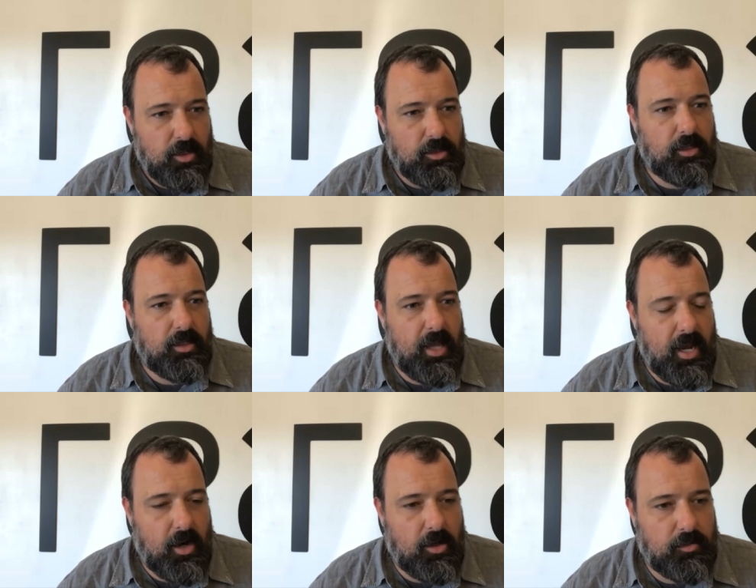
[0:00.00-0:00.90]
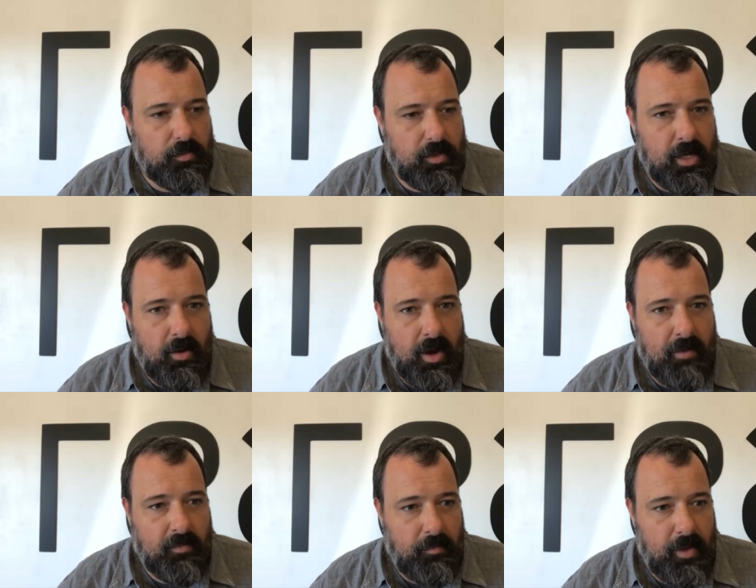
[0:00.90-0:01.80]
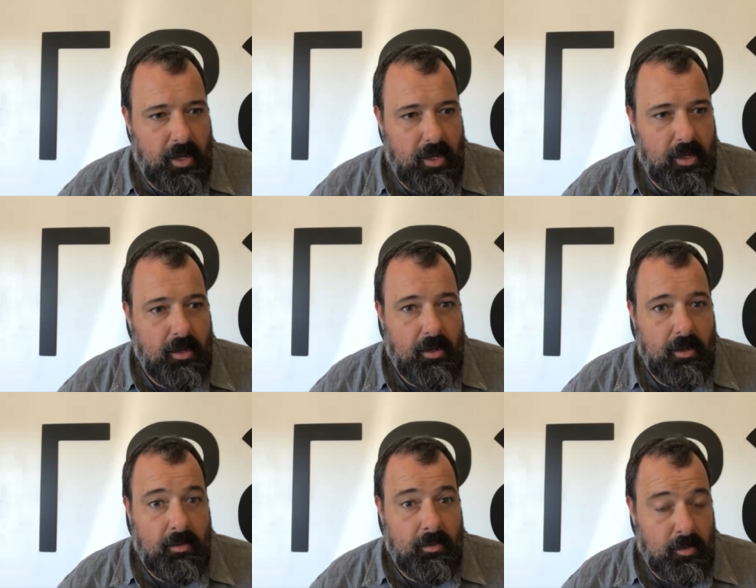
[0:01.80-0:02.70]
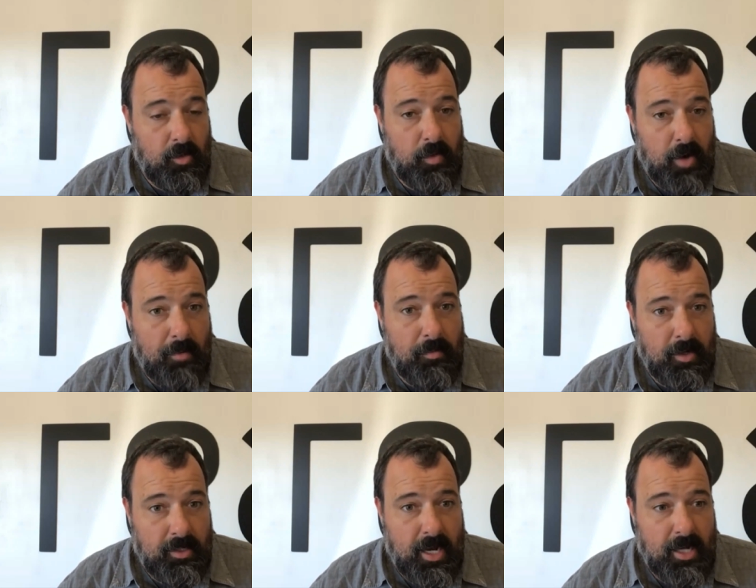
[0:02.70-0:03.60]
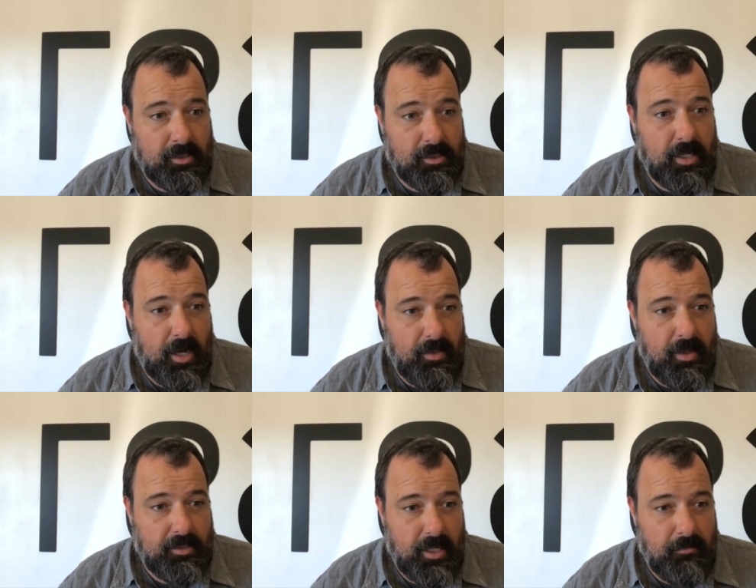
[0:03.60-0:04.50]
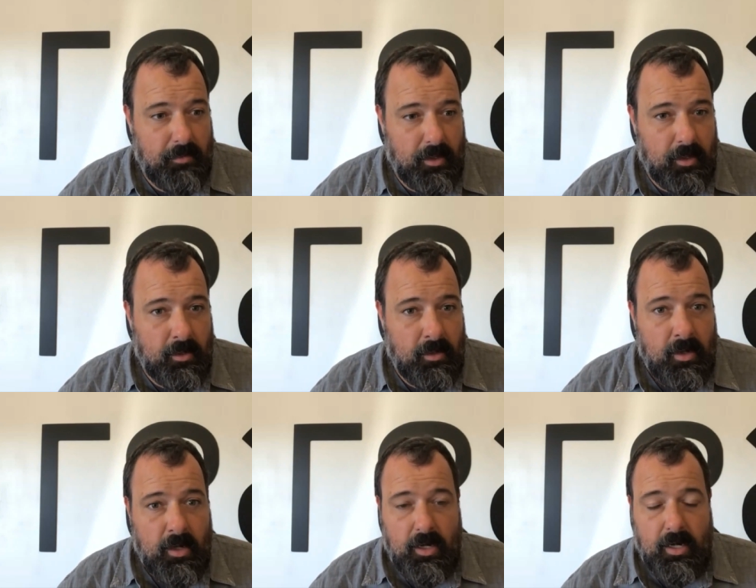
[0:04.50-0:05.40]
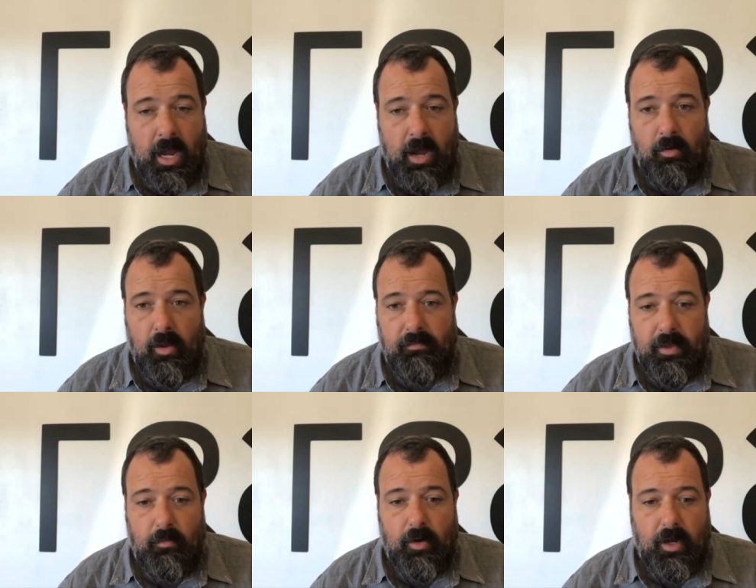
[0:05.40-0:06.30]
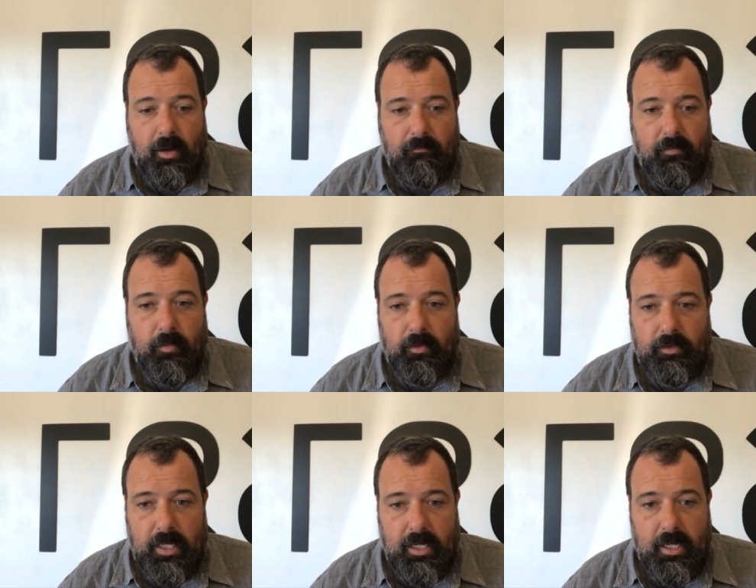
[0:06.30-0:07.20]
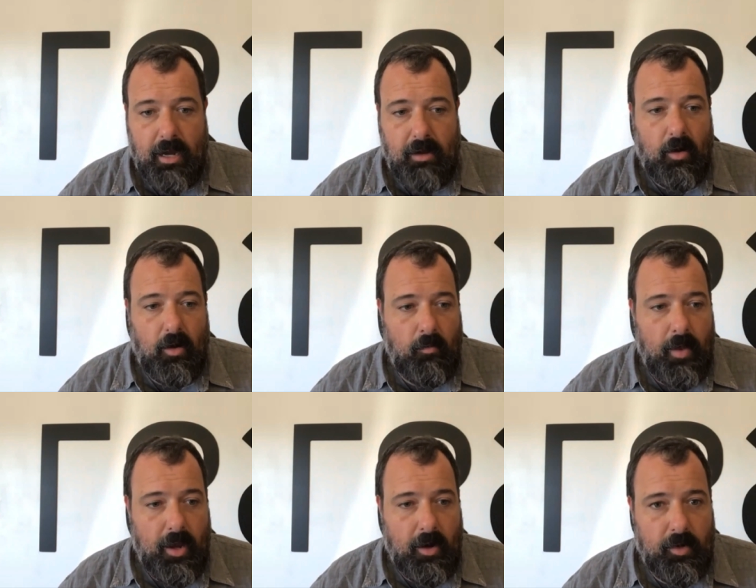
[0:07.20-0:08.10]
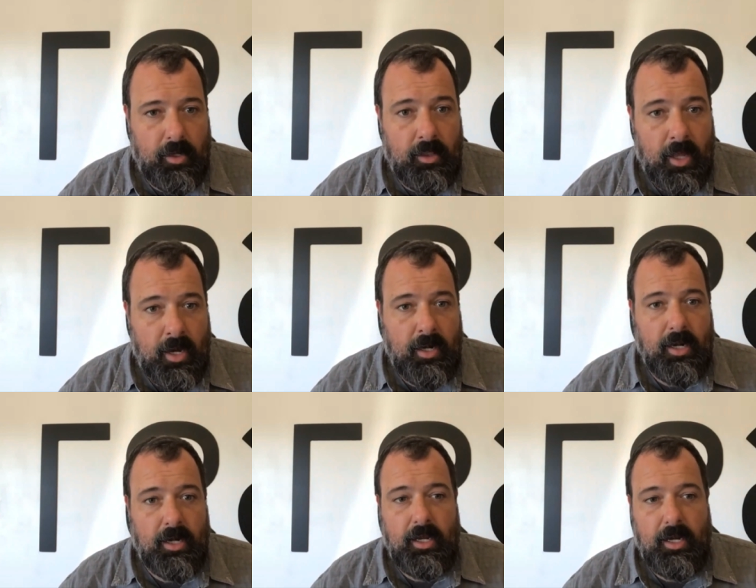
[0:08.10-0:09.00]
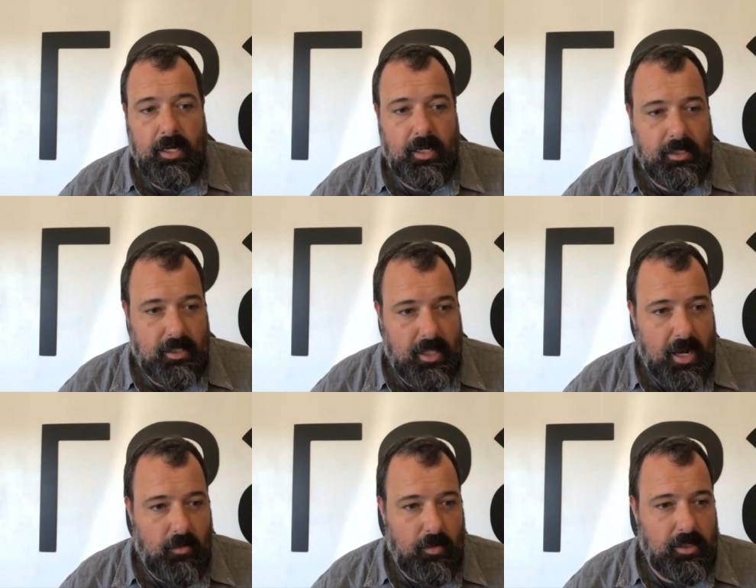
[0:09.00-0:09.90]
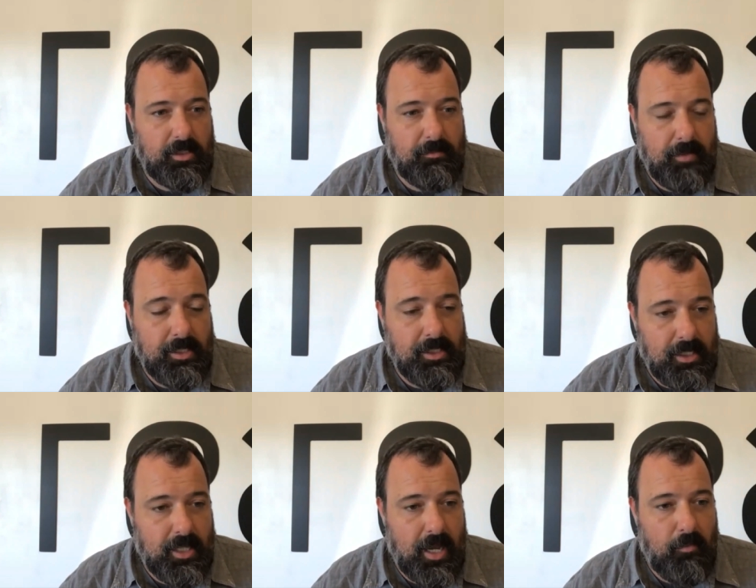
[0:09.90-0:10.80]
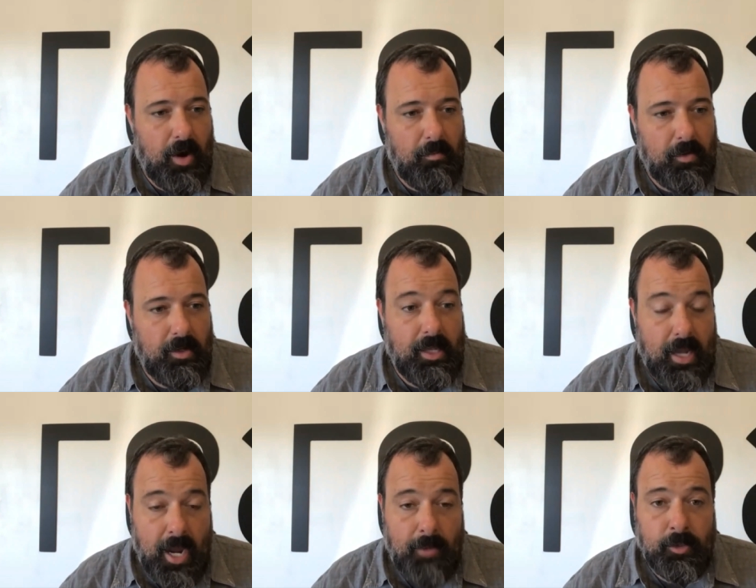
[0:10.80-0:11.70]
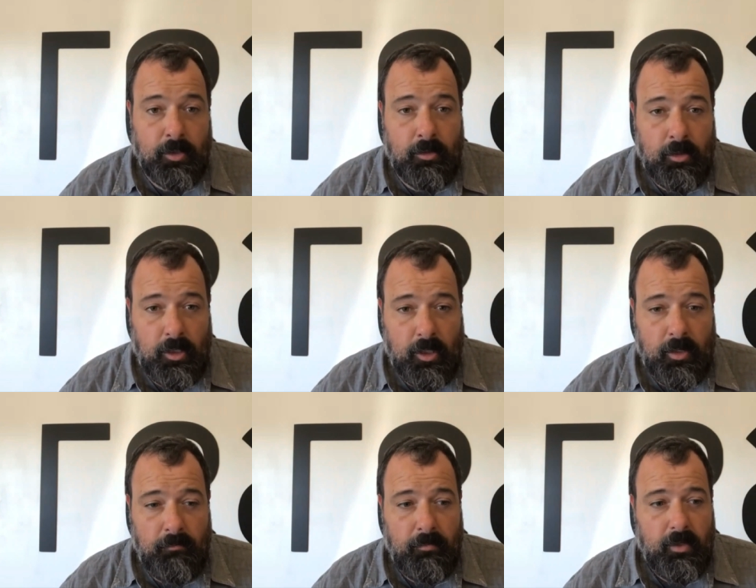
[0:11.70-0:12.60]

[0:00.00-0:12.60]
So the heirs would now have to pay the new property taxes on that 10 million. Now, if they were comfortable taking out a home equity line and eating into the equity to maintain that property, they absolutely could